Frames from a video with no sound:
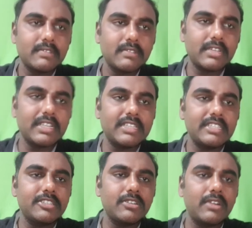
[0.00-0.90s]
Okay, this
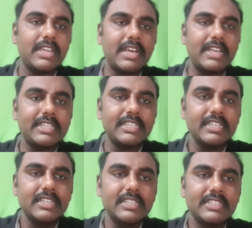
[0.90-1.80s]
is called as
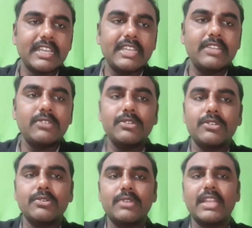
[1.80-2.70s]

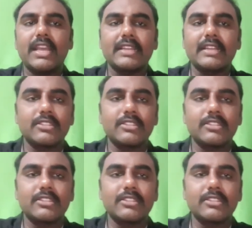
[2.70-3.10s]
sino-dural angle.